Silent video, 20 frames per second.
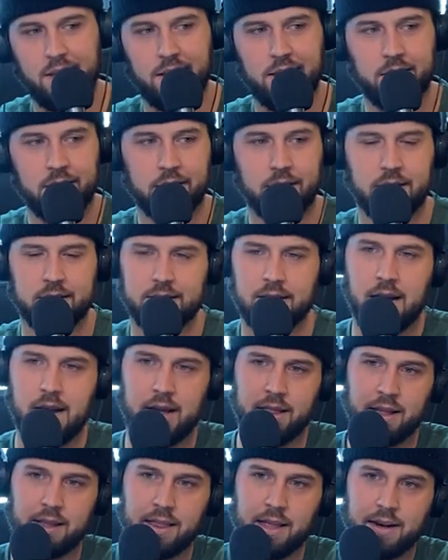The guy's,
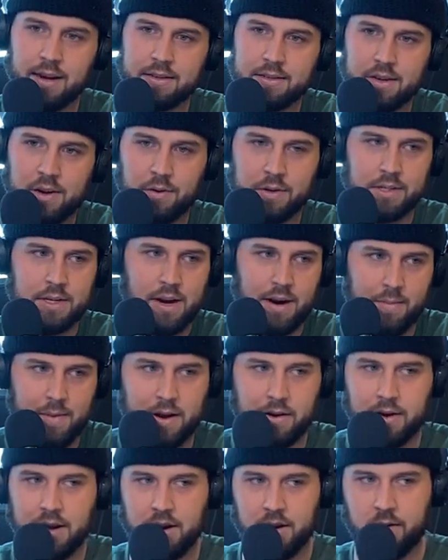nah, that thing doesn't know what it's talking
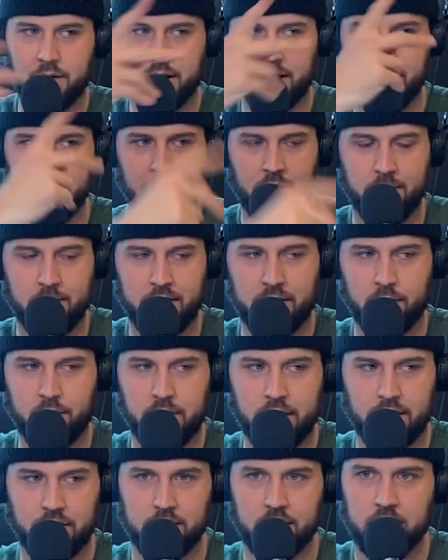about. I know a better
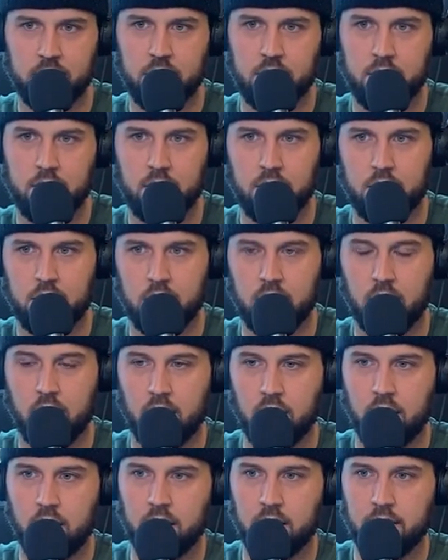way.
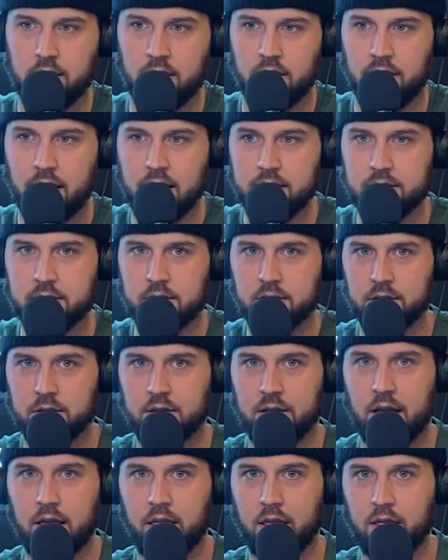That's
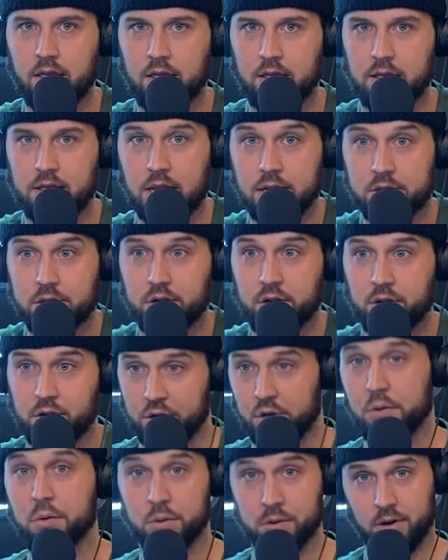
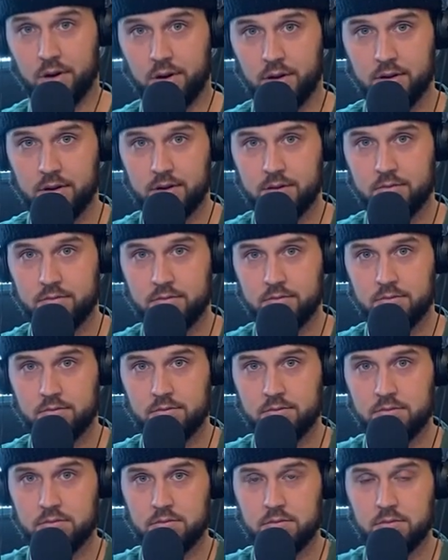Google.
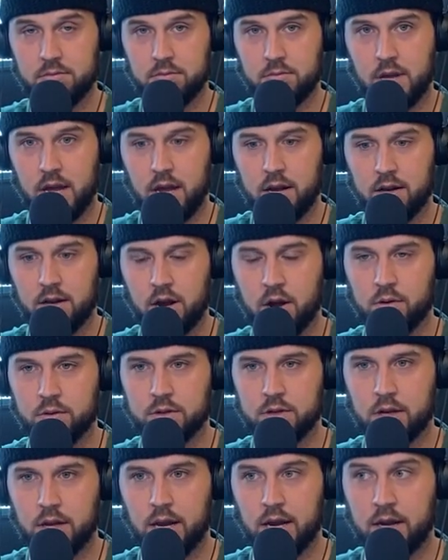It
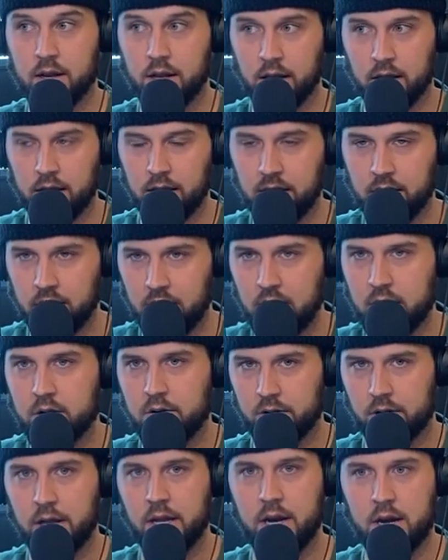knows, it
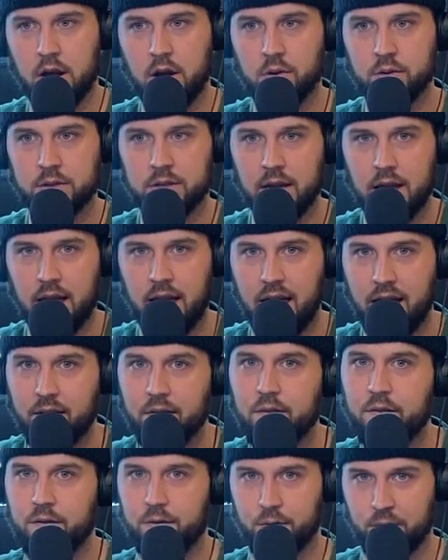literally knows
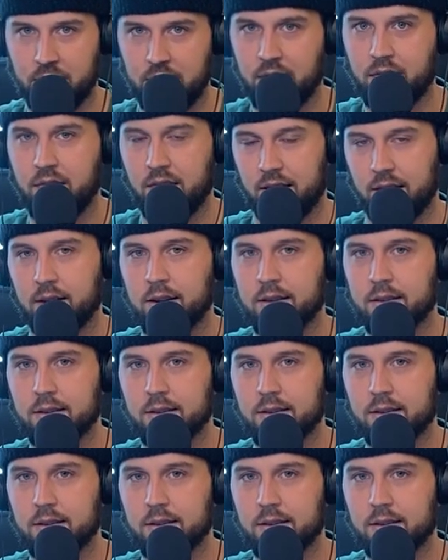everything.